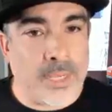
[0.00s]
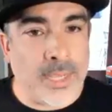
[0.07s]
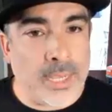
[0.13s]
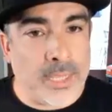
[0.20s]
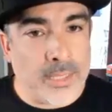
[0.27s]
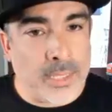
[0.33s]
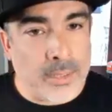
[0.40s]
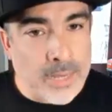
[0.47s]

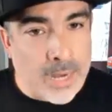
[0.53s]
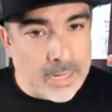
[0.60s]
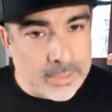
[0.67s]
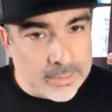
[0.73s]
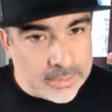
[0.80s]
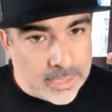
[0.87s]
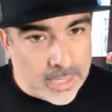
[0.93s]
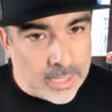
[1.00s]
in the United
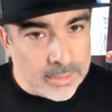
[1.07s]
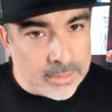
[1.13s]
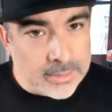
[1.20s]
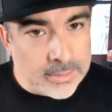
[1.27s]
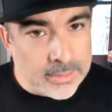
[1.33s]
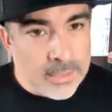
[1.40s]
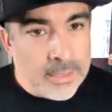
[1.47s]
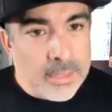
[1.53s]

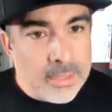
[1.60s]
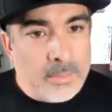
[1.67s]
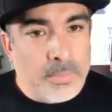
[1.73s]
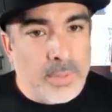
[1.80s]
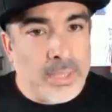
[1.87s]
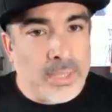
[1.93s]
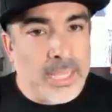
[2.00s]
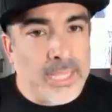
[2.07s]
States,
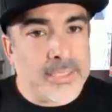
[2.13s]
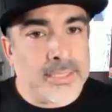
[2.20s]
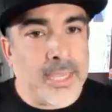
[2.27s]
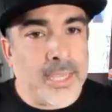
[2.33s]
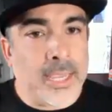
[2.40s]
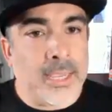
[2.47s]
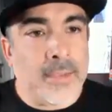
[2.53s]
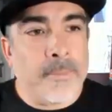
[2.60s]
but let's
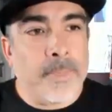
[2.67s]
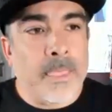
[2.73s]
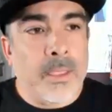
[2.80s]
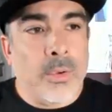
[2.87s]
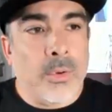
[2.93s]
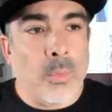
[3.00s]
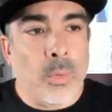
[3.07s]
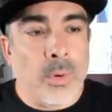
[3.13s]
say
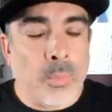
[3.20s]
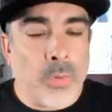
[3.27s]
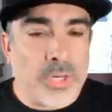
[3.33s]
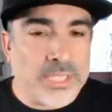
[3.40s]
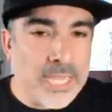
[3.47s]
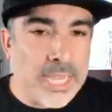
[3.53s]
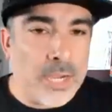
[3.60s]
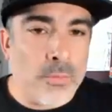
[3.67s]
when we're
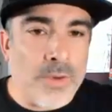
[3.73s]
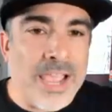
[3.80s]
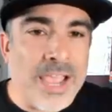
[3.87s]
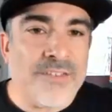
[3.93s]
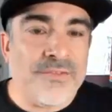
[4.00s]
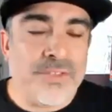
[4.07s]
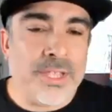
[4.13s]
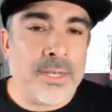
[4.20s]
saying
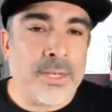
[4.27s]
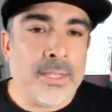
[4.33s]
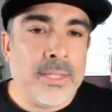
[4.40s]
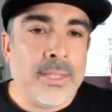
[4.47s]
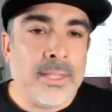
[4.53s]
Redfin,